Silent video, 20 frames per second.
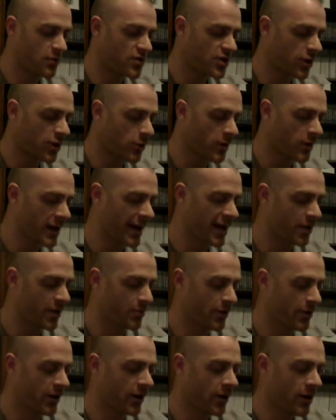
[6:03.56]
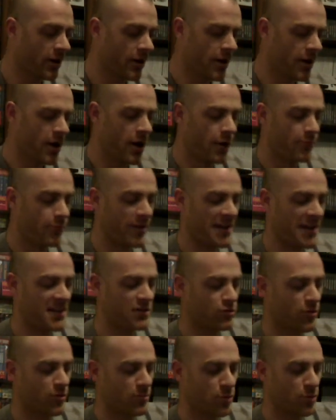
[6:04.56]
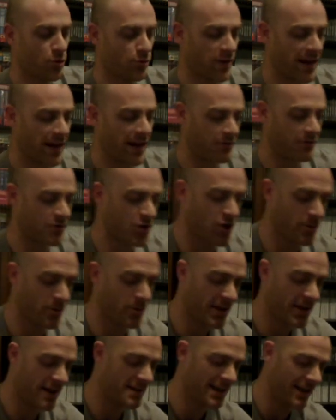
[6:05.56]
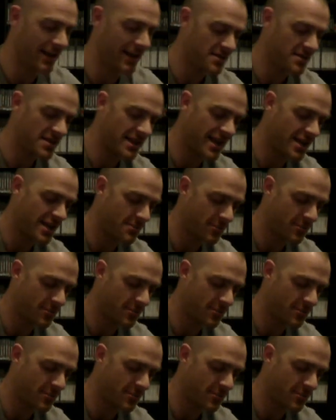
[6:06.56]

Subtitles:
Soul Calibur, we're ready to rumble round 2, but they're downstairs.